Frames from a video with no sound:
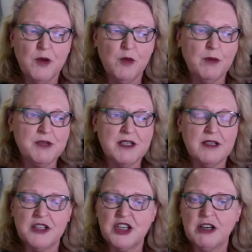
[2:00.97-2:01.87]
One was
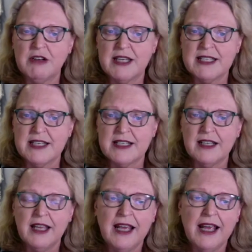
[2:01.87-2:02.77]
a childcare
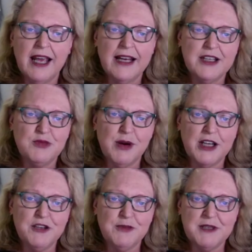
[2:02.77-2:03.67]
centre, and it's
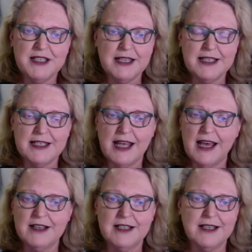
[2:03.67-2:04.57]
ranged from
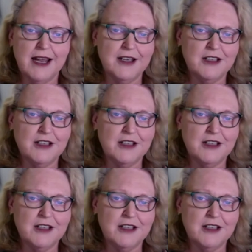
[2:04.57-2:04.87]
6,000 down